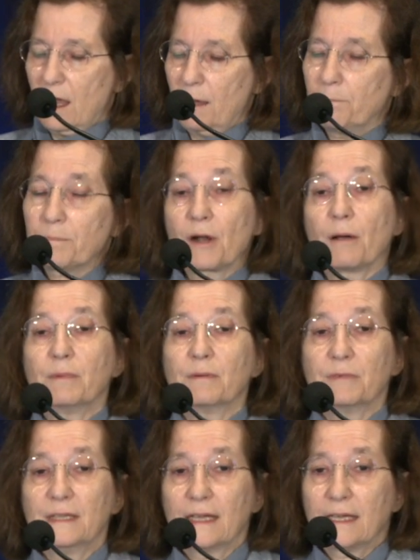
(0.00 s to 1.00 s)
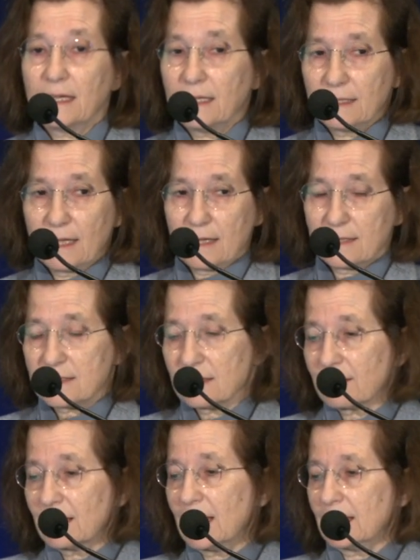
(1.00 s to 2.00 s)
problem with the kidneys
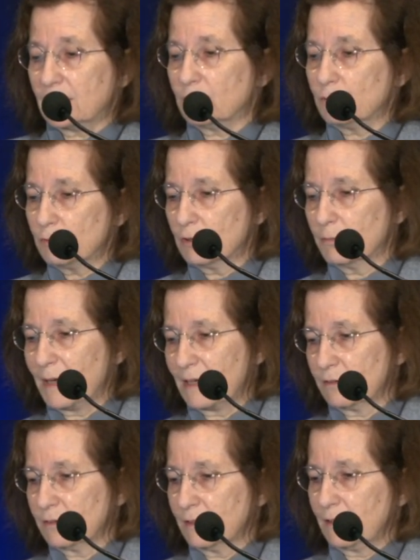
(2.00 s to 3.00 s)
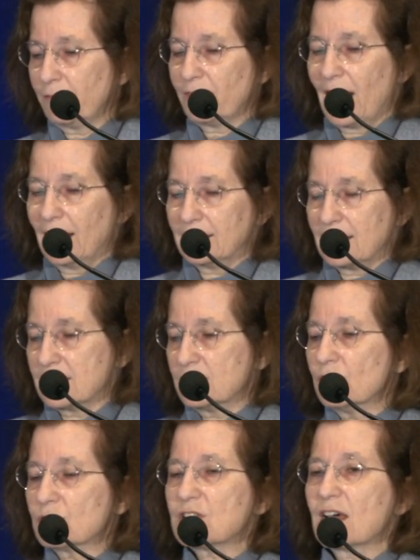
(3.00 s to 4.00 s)
related to glomerulonephritis.
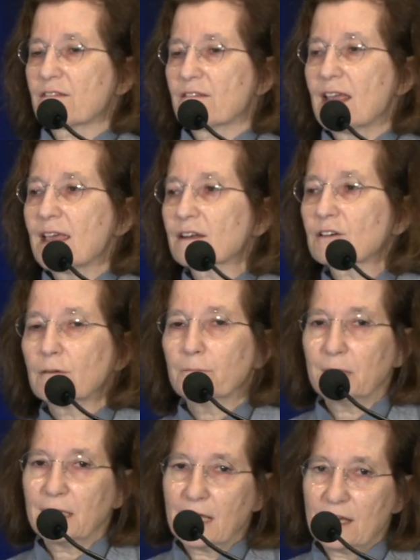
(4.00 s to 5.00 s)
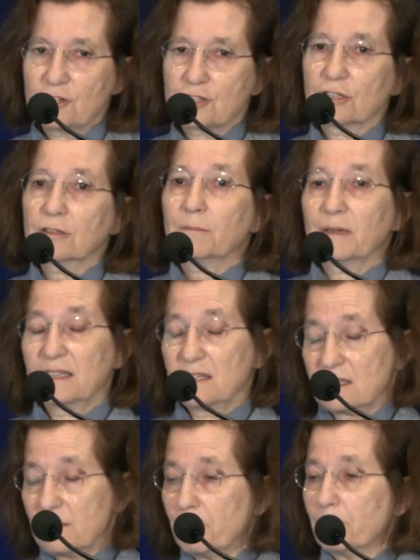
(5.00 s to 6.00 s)
Those are rare complications, but
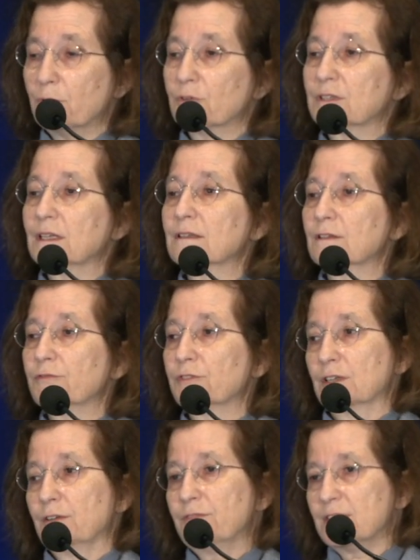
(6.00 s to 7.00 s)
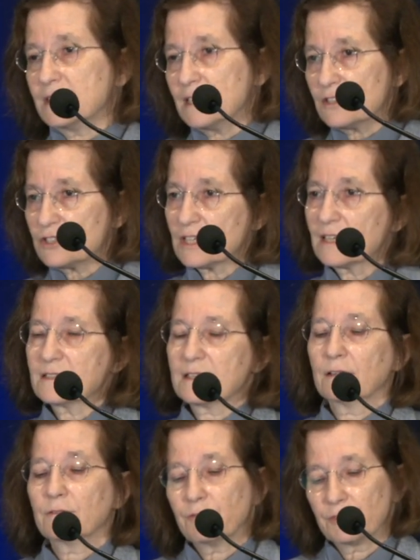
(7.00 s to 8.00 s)
it's important for the physicians
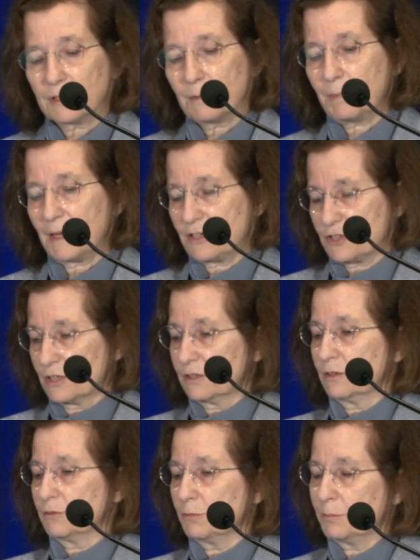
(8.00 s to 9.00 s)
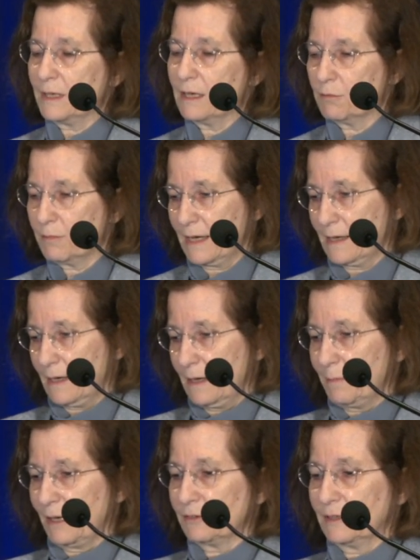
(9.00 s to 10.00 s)
and for the patient to be aware
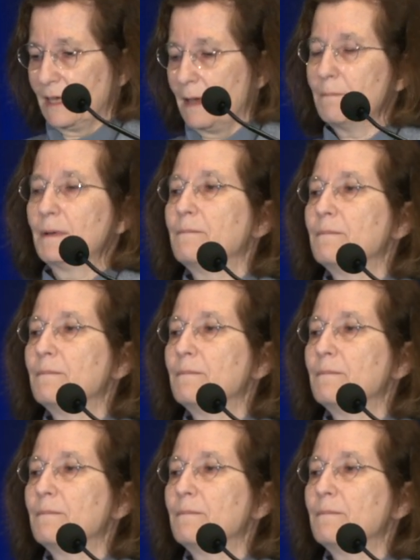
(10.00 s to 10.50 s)
about them.